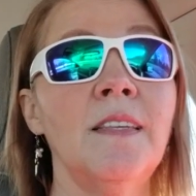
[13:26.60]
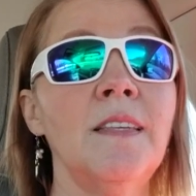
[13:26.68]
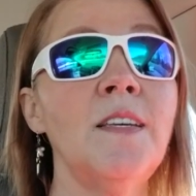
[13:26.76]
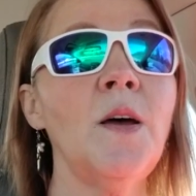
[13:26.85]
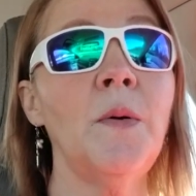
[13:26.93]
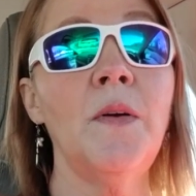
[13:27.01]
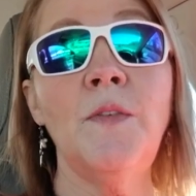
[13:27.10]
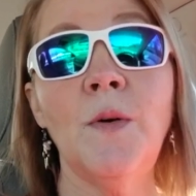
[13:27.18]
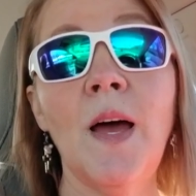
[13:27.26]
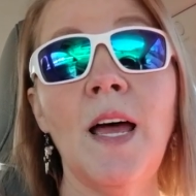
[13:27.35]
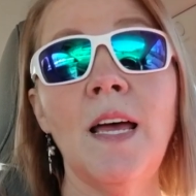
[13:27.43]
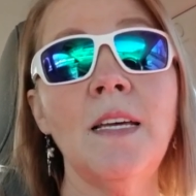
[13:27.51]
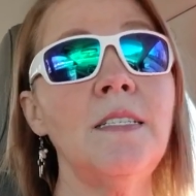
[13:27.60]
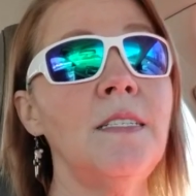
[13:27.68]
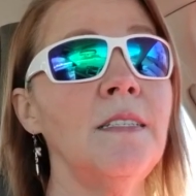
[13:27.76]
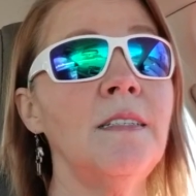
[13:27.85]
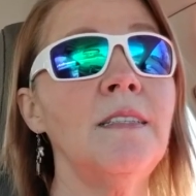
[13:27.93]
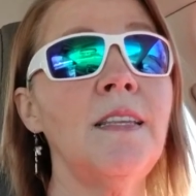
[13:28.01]
So if you
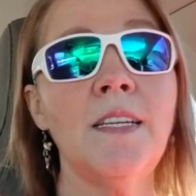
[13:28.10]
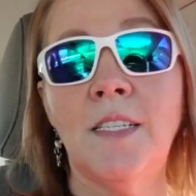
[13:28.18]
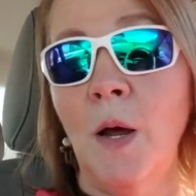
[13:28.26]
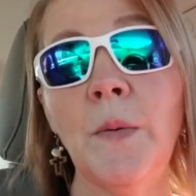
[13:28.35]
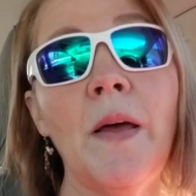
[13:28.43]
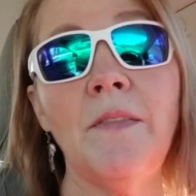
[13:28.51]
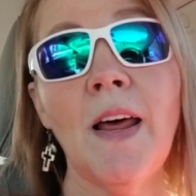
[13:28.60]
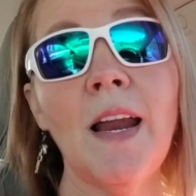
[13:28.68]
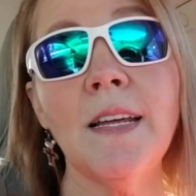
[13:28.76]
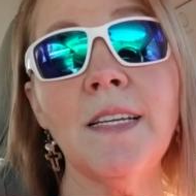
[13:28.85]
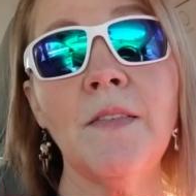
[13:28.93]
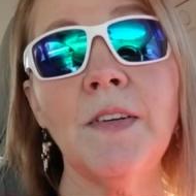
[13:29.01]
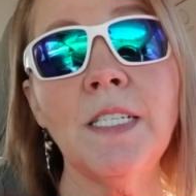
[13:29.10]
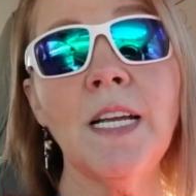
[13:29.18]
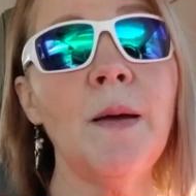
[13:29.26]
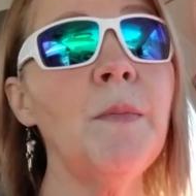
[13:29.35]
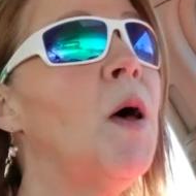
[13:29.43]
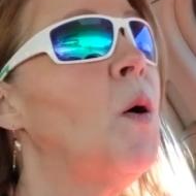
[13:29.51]
guys that don't have daylight savings
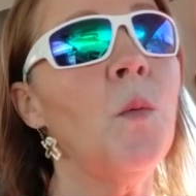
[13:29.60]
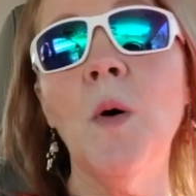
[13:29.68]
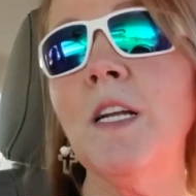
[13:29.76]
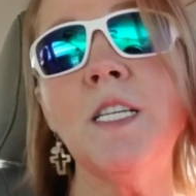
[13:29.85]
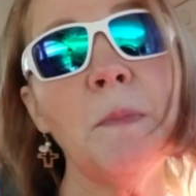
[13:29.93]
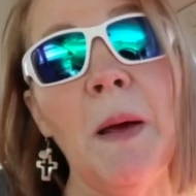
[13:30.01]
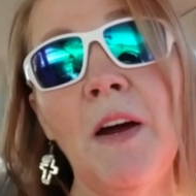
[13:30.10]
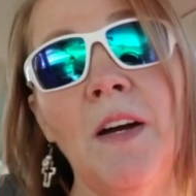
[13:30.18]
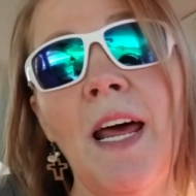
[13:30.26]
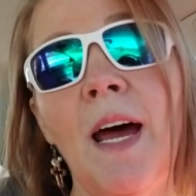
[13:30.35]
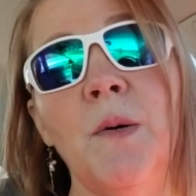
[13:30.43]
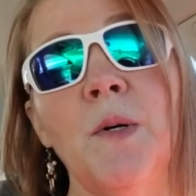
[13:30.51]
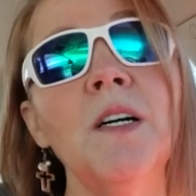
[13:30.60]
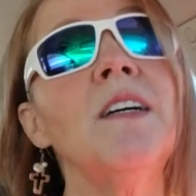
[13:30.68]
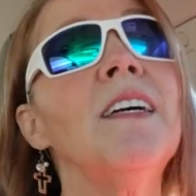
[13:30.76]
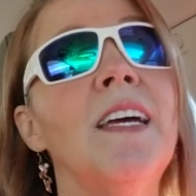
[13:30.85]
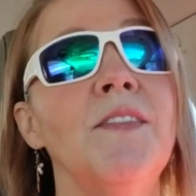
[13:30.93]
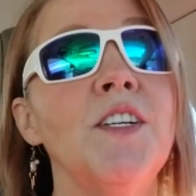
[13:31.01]
time want to spare an hour,
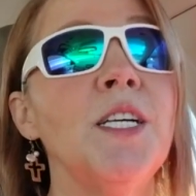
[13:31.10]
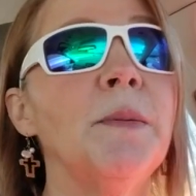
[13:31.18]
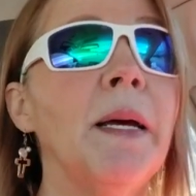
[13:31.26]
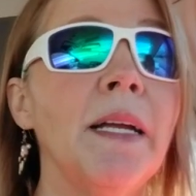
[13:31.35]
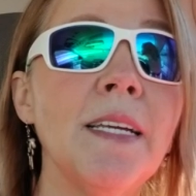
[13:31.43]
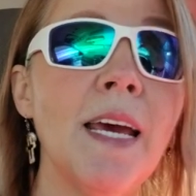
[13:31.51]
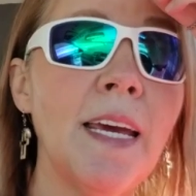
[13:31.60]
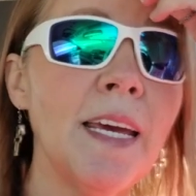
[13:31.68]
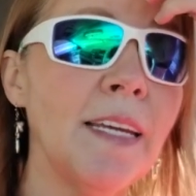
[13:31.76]
give it to me. I'll take it.